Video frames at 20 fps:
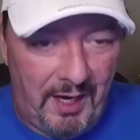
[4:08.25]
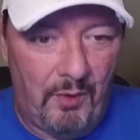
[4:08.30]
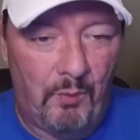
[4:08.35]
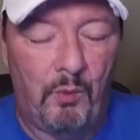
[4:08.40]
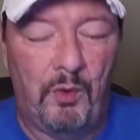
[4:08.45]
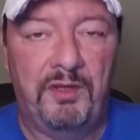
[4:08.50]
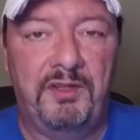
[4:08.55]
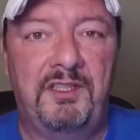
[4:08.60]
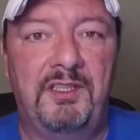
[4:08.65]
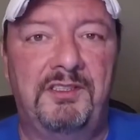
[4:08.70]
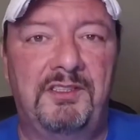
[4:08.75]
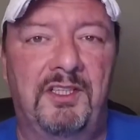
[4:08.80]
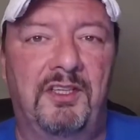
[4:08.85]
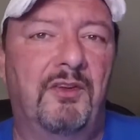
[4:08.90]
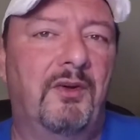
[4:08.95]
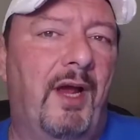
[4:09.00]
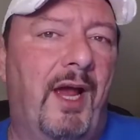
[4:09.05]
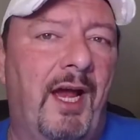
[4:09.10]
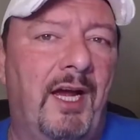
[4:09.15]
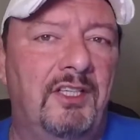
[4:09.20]
on what these
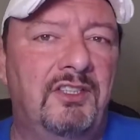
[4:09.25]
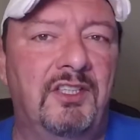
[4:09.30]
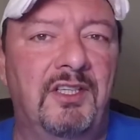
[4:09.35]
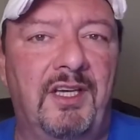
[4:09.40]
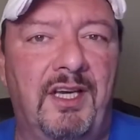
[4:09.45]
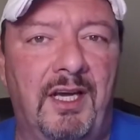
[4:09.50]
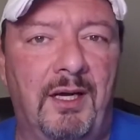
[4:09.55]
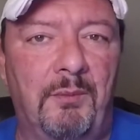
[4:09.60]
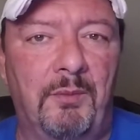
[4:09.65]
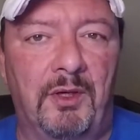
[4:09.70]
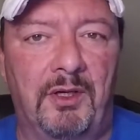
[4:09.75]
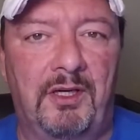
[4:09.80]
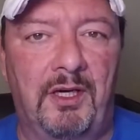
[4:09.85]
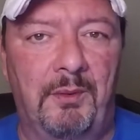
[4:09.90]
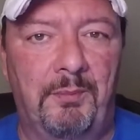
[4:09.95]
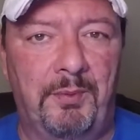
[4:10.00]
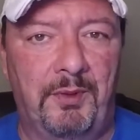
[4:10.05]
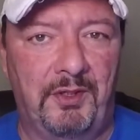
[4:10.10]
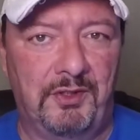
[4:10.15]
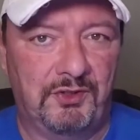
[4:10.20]
other action camera
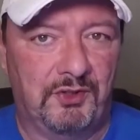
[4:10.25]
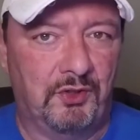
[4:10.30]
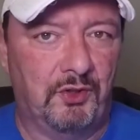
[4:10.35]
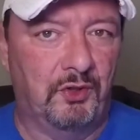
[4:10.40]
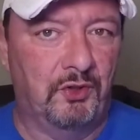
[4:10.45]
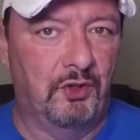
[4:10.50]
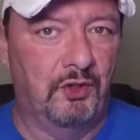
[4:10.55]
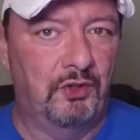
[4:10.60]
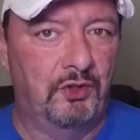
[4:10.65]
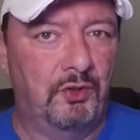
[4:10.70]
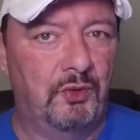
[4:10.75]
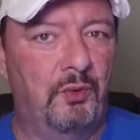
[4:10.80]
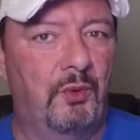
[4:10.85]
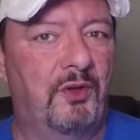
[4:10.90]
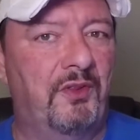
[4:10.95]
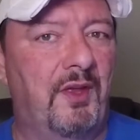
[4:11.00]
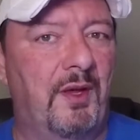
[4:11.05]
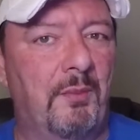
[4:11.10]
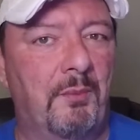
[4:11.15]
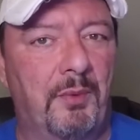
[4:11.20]
companies are going to do
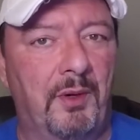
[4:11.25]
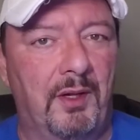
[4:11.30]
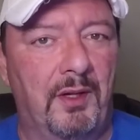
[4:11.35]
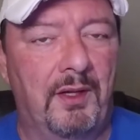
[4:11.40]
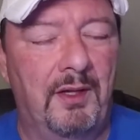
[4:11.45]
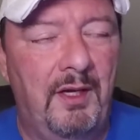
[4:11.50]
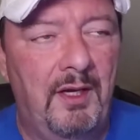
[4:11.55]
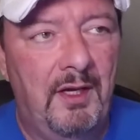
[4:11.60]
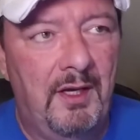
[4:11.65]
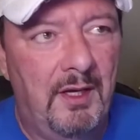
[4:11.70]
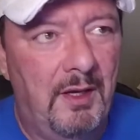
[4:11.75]
with Ambarella,